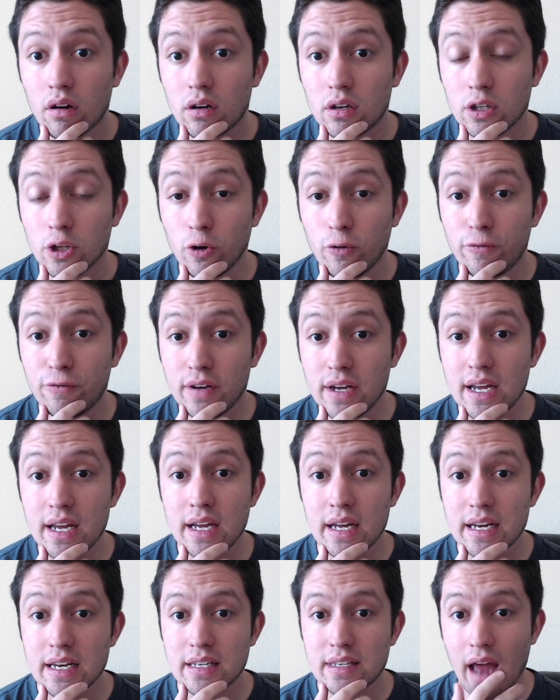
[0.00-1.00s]

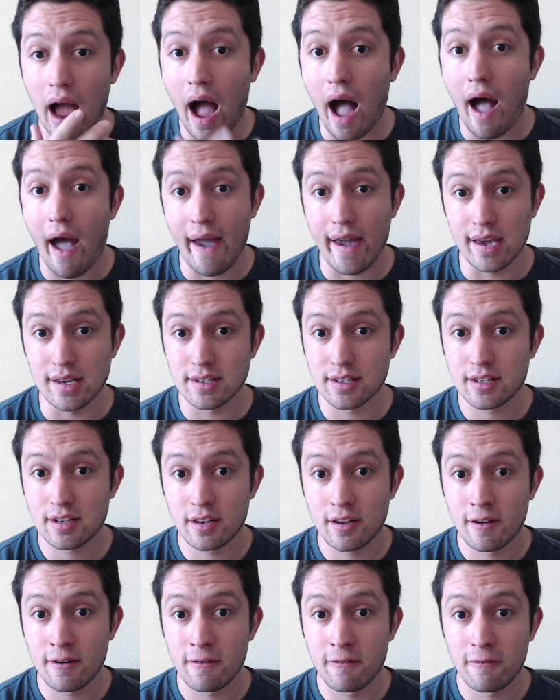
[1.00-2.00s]
Luffy dies
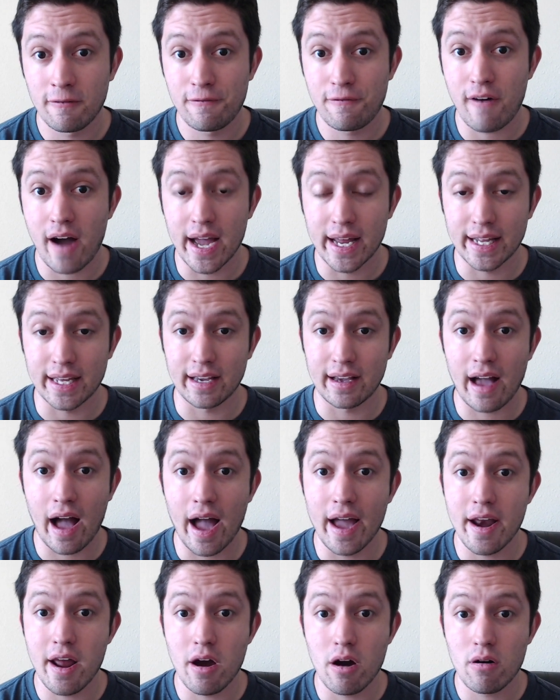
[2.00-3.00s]
fighting
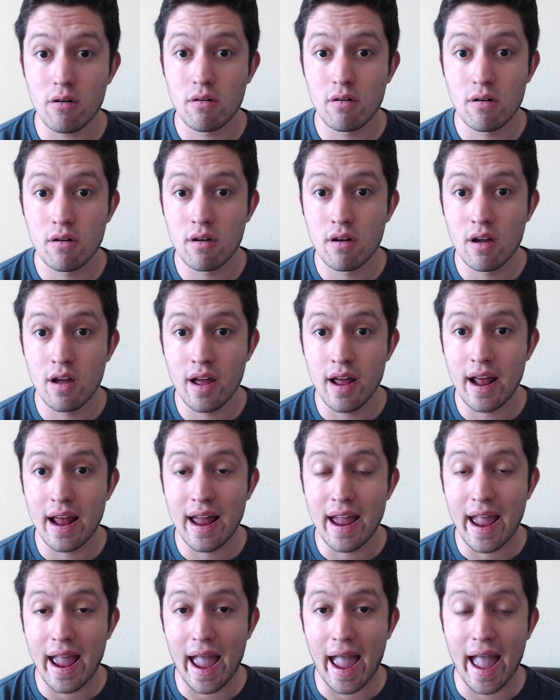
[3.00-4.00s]
Kaido.
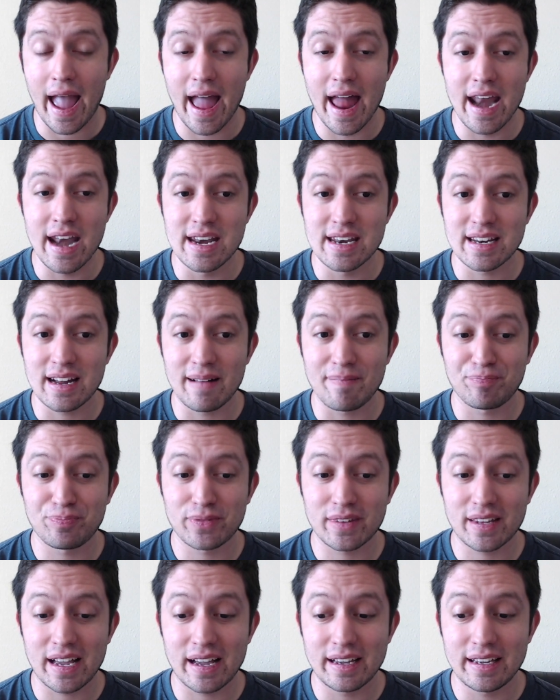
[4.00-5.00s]
And,
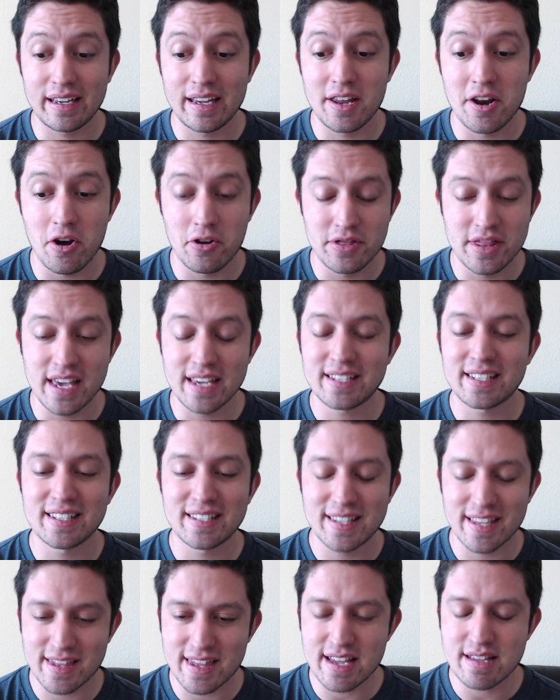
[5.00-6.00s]
you know, this is
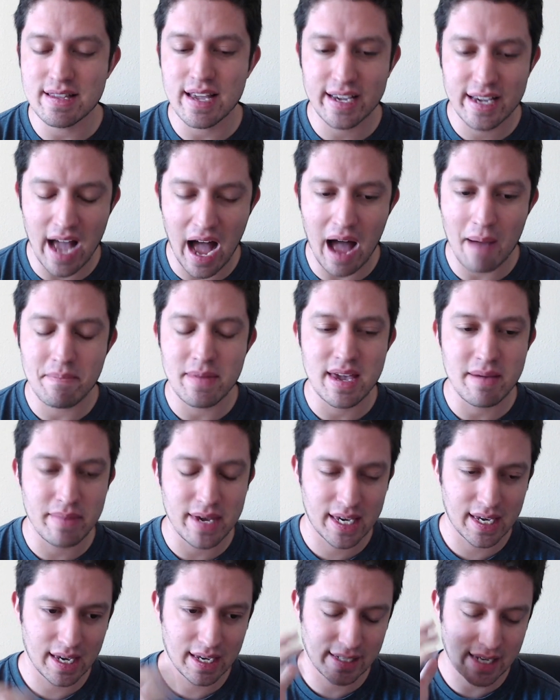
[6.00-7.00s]
the thing that got me,
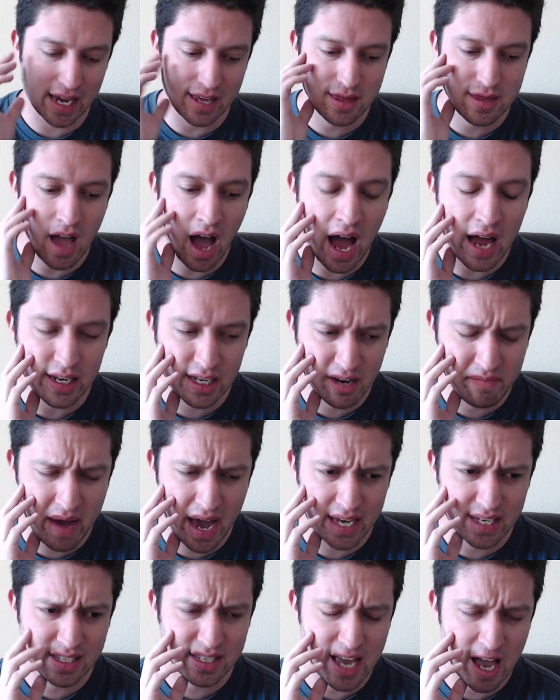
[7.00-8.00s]
because I thought to
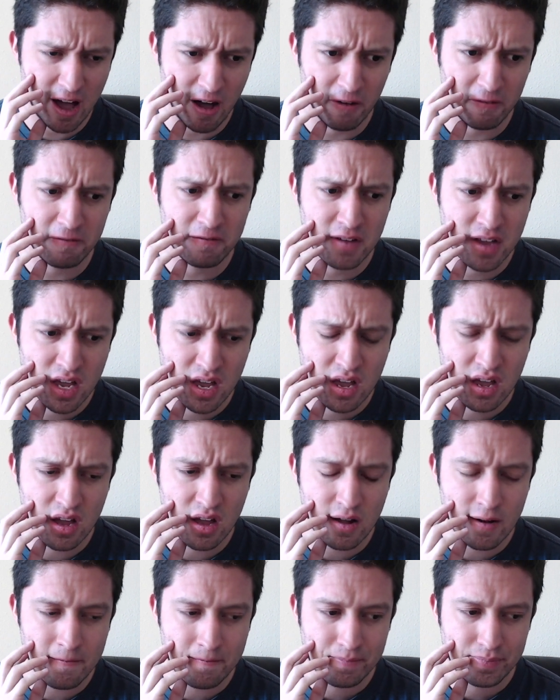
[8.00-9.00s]
myself,
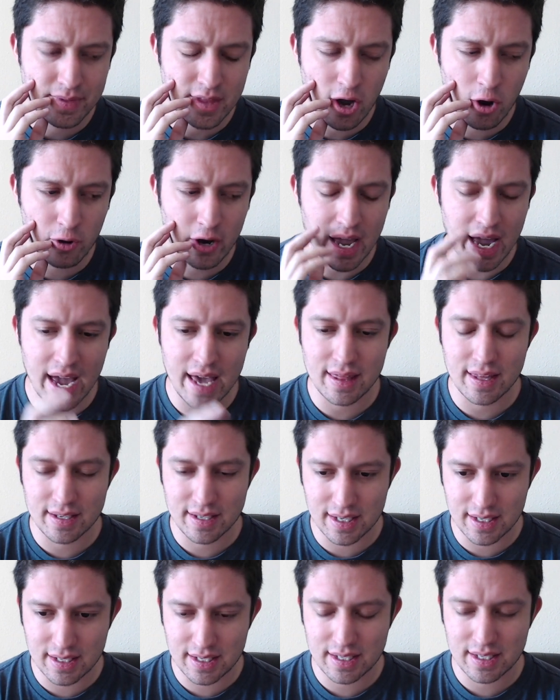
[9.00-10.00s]
okay, this
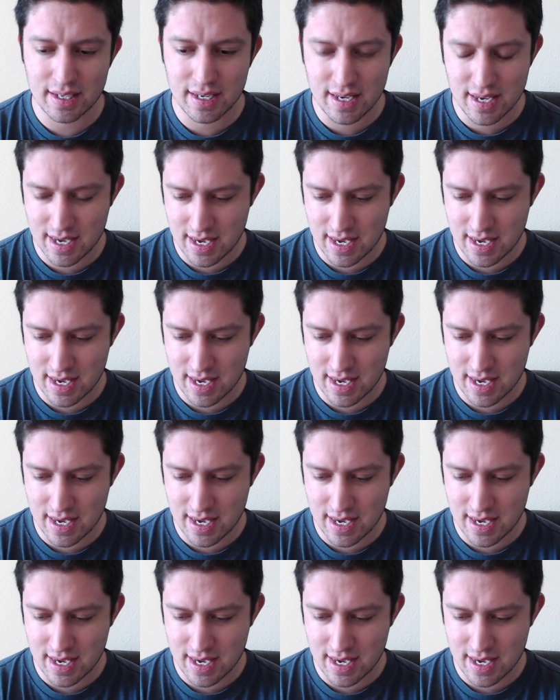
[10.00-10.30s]
is